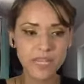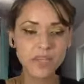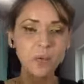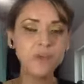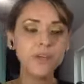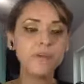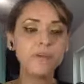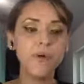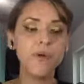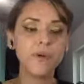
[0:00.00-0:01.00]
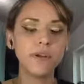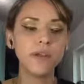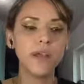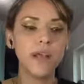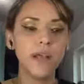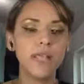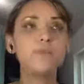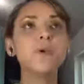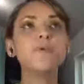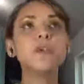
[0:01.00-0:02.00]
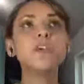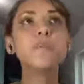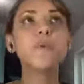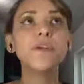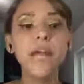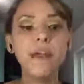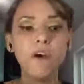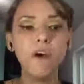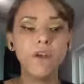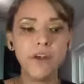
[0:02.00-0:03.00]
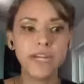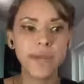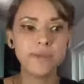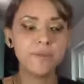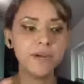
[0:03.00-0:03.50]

And so when you're born, like when you're born, you have all the archetypes,